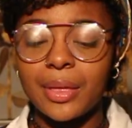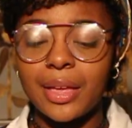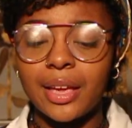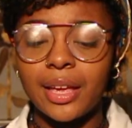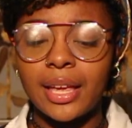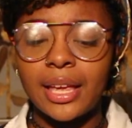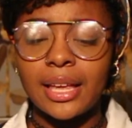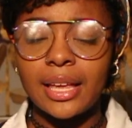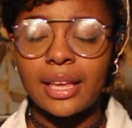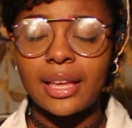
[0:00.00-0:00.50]

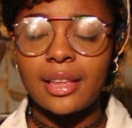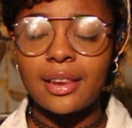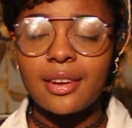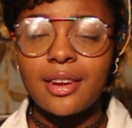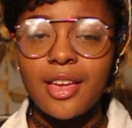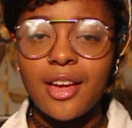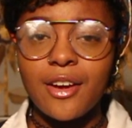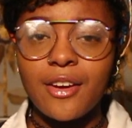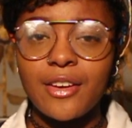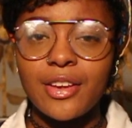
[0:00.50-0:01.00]
like,
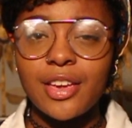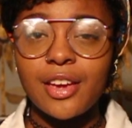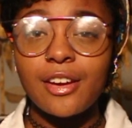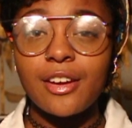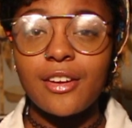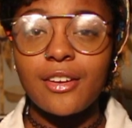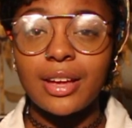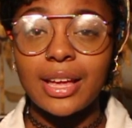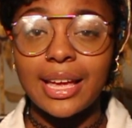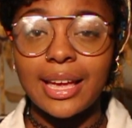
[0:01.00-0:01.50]
no,
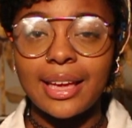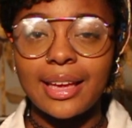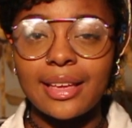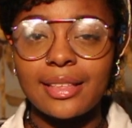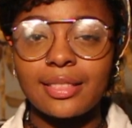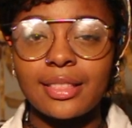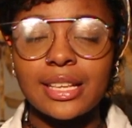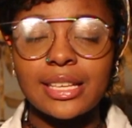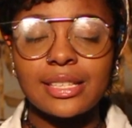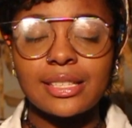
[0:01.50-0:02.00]
you're
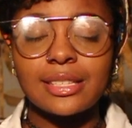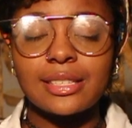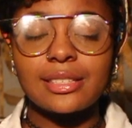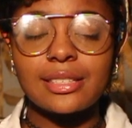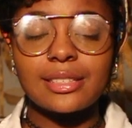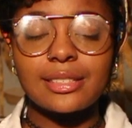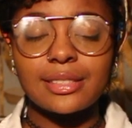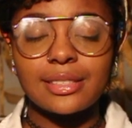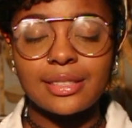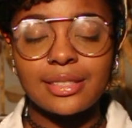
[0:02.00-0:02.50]
okay.
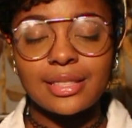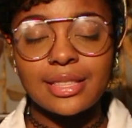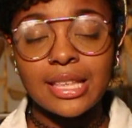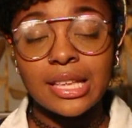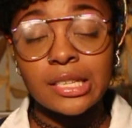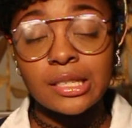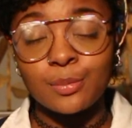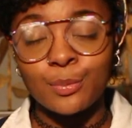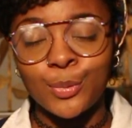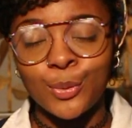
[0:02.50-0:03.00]
This
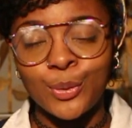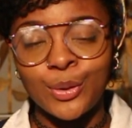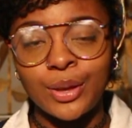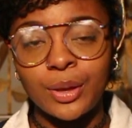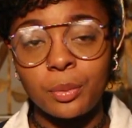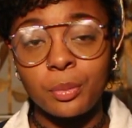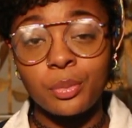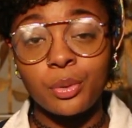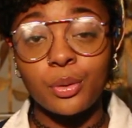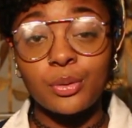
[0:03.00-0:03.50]

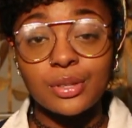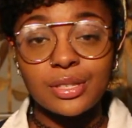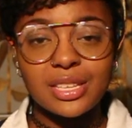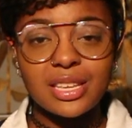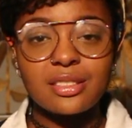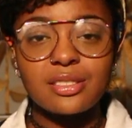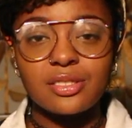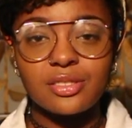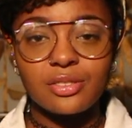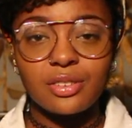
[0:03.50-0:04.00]
boy
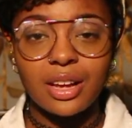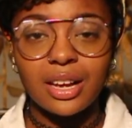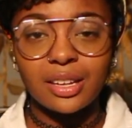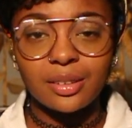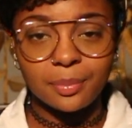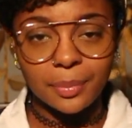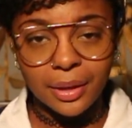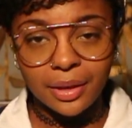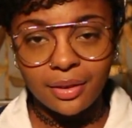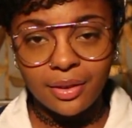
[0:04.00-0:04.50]
proceeds to
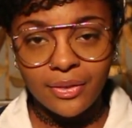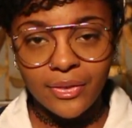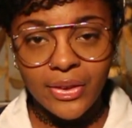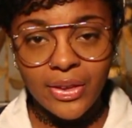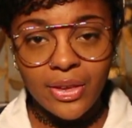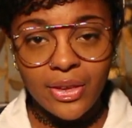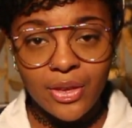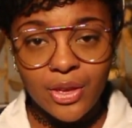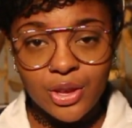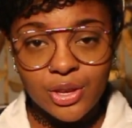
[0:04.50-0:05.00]
hug me.
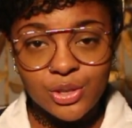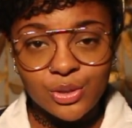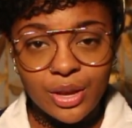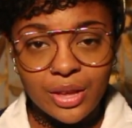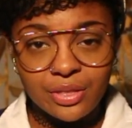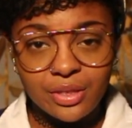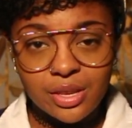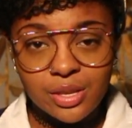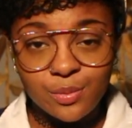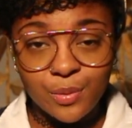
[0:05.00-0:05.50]
So
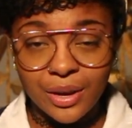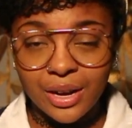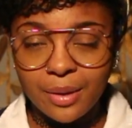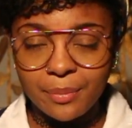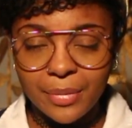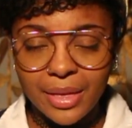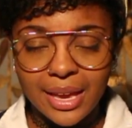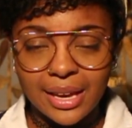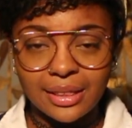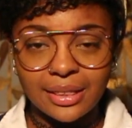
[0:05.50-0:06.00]
at this point,
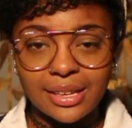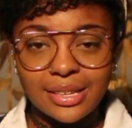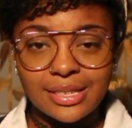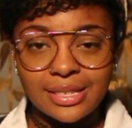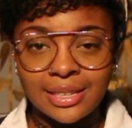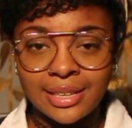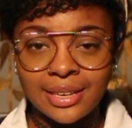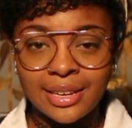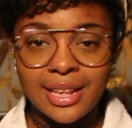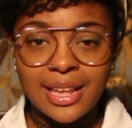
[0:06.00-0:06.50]
I'm like,
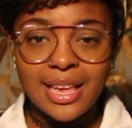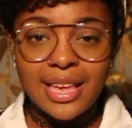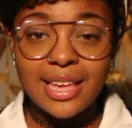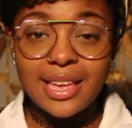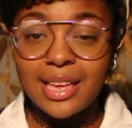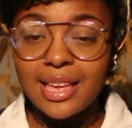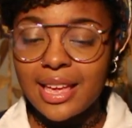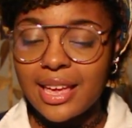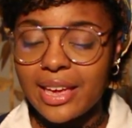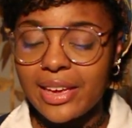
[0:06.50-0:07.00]
listen,
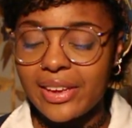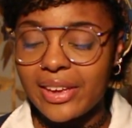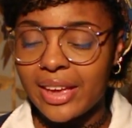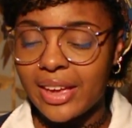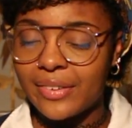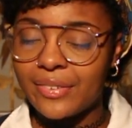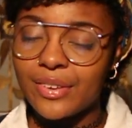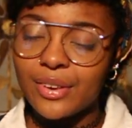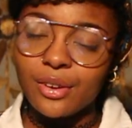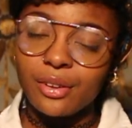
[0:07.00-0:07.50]

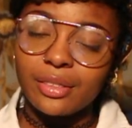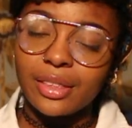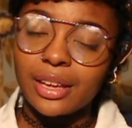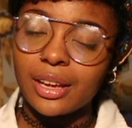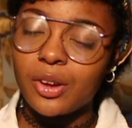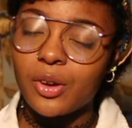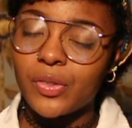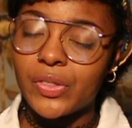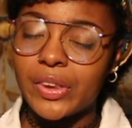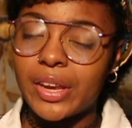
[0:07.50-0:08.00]
if you don't
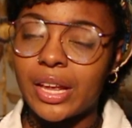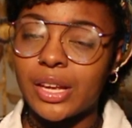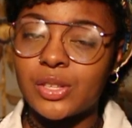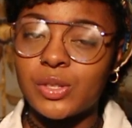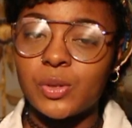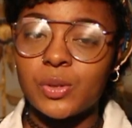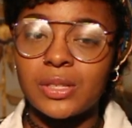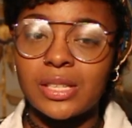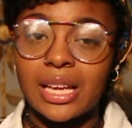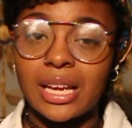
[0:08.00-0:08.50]
let go in the
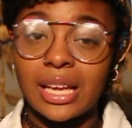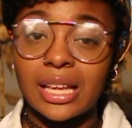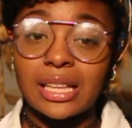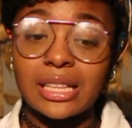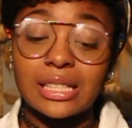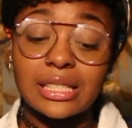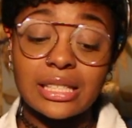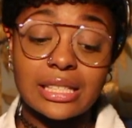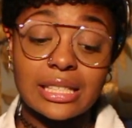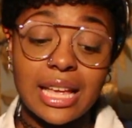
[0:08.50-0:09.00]
next 2
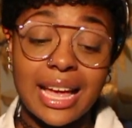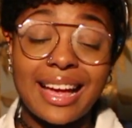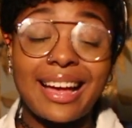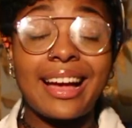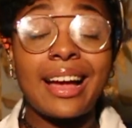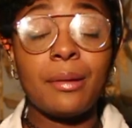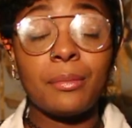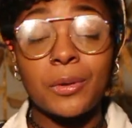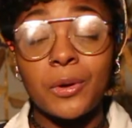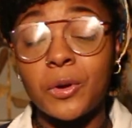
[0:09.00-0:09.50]
seconds,
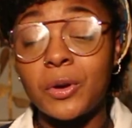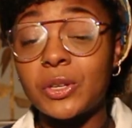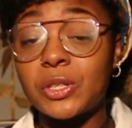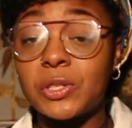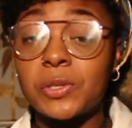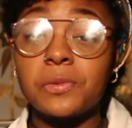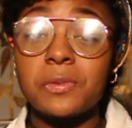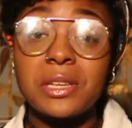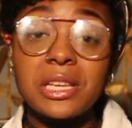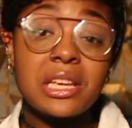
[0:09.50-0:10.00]
I'm going
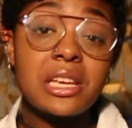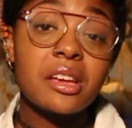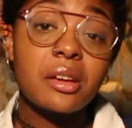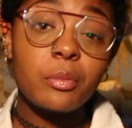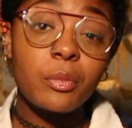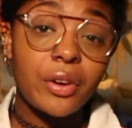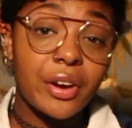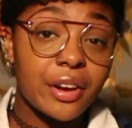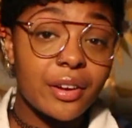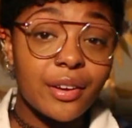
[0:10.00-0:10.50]
to knee
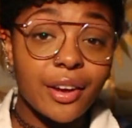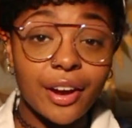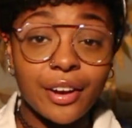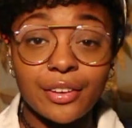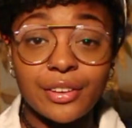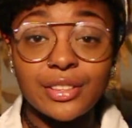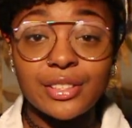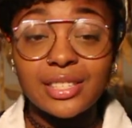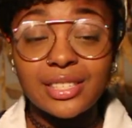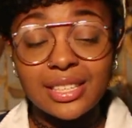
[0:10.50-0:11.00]
him where it
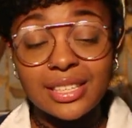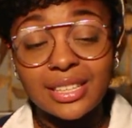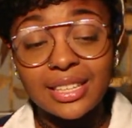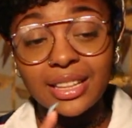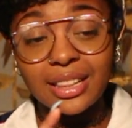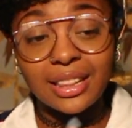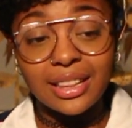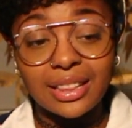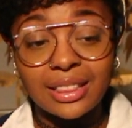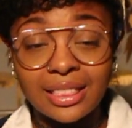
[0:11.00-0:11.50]
hurts,
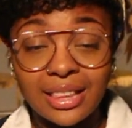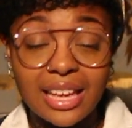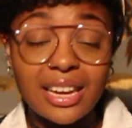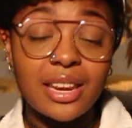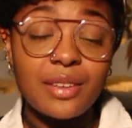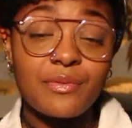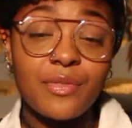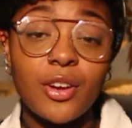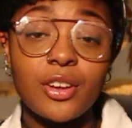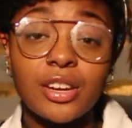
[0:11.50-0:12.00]
let
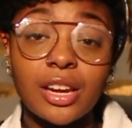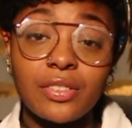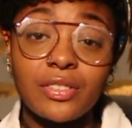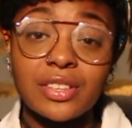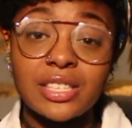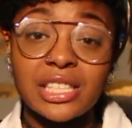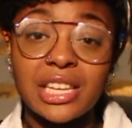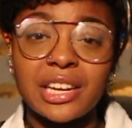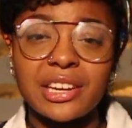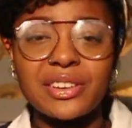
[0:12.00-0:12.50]
him fall down
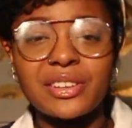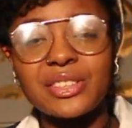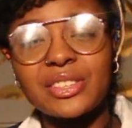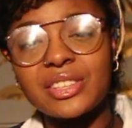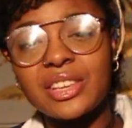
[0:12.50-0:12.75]
the stairs,